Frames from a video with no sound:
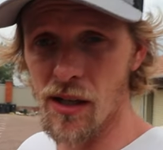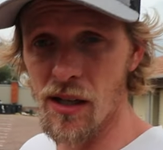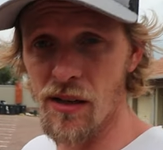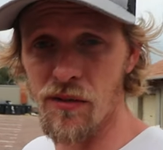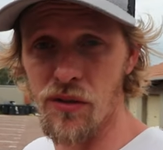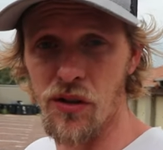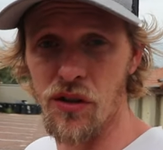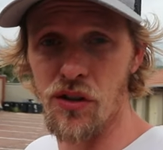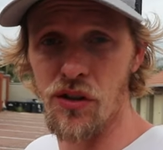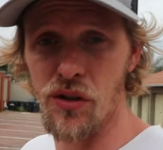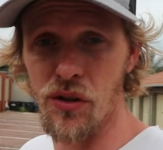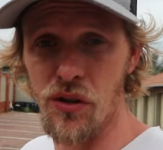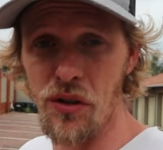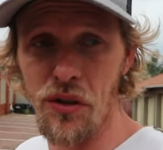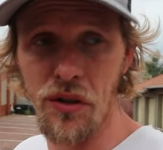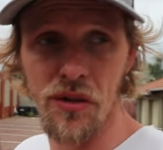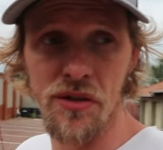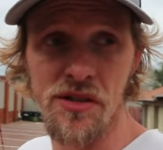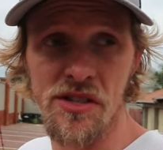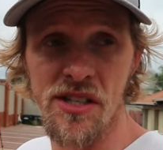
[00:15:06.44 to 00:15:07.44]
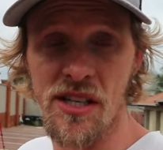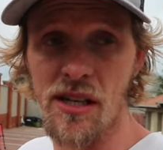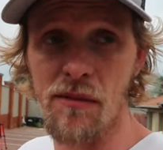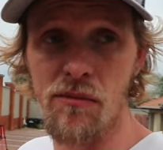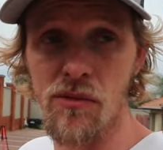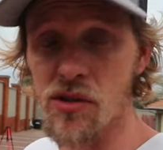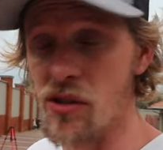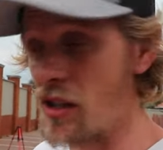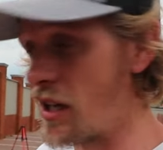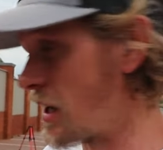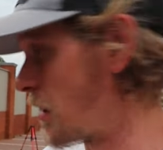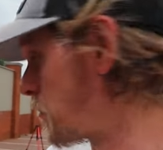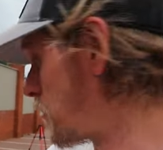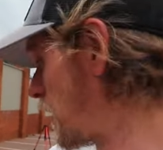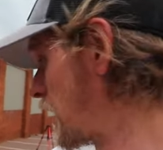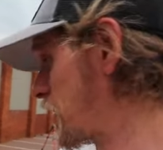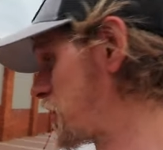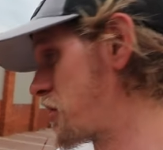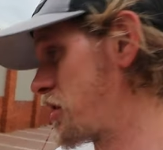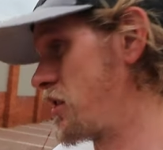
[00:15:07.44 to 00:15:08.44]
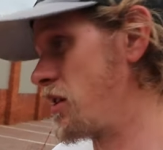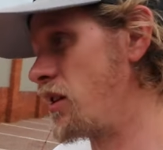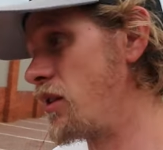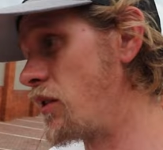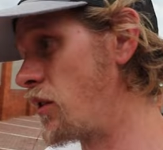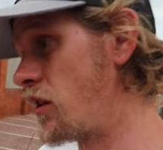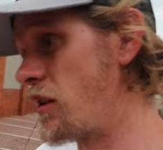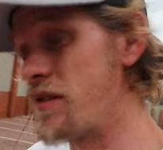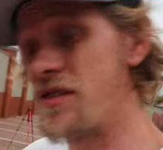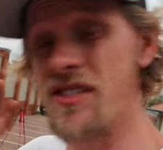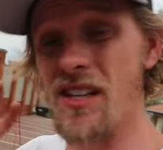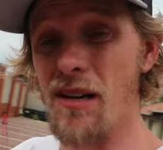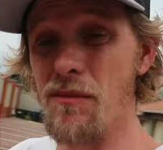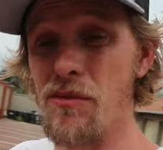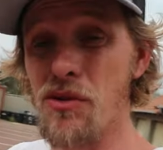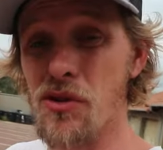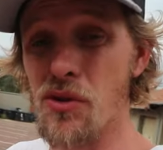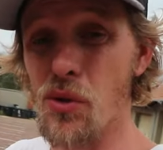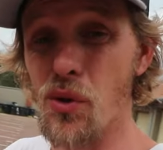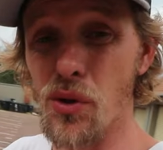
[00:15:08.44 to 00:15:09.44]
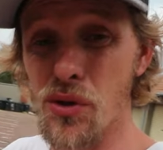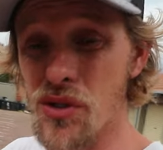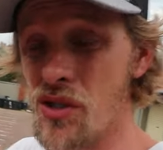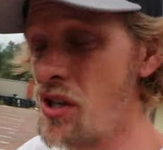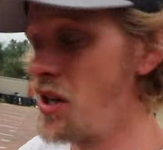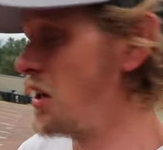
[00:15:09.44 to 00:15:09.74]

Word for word: if you do seem to get a puncture of some sort.